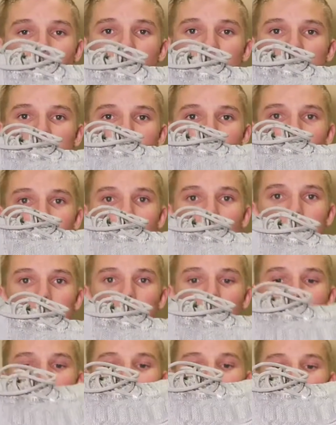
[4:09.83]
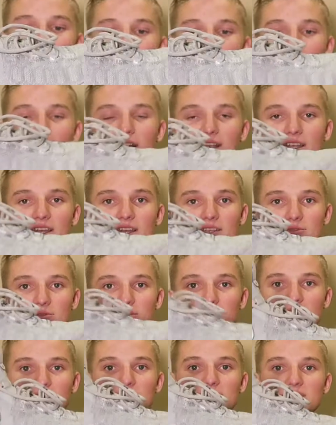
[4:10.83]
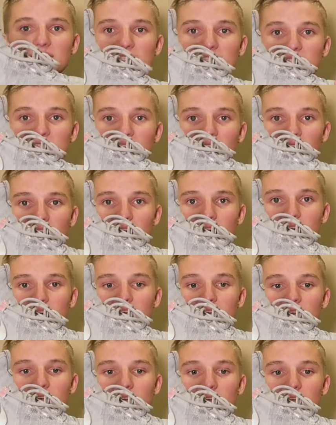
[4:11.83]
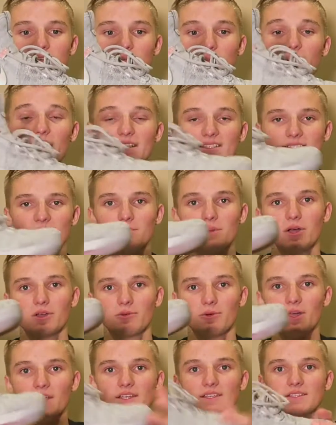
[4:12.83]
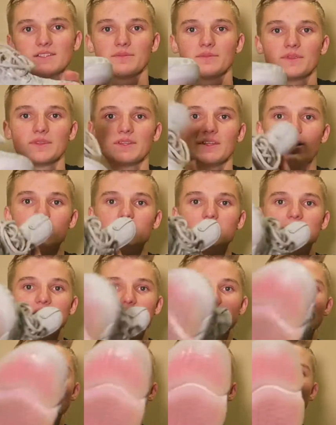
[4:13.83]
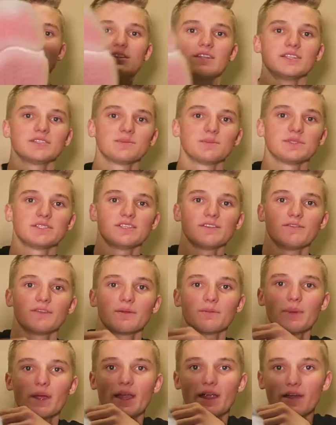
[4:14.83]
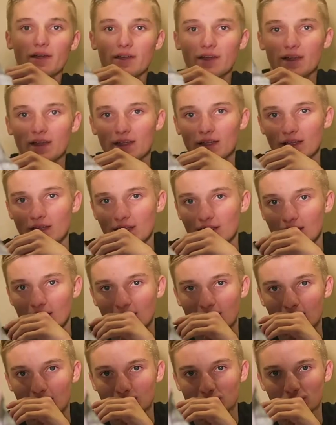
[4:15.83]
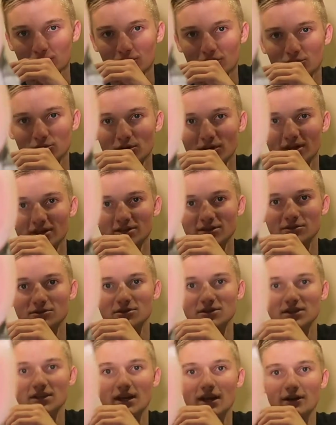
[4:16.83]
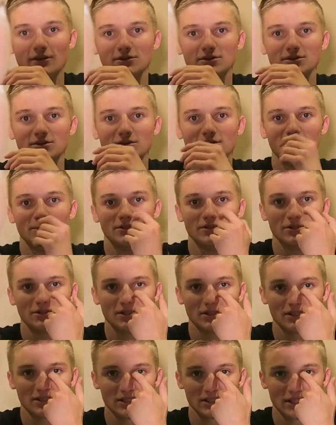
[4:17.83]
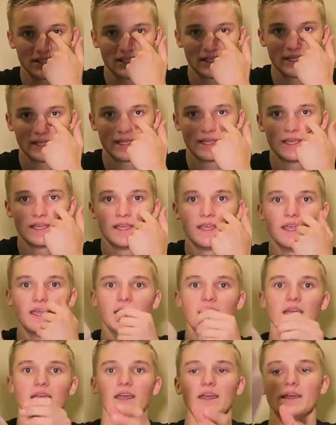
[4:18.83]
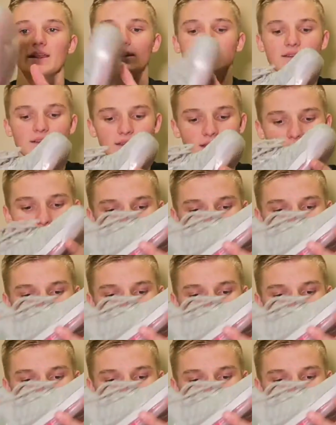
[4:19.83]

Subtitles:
best shoe that Nike has released this year, basketball-wise. On this specific pair, it comes with the translucent outsole, as you can see. And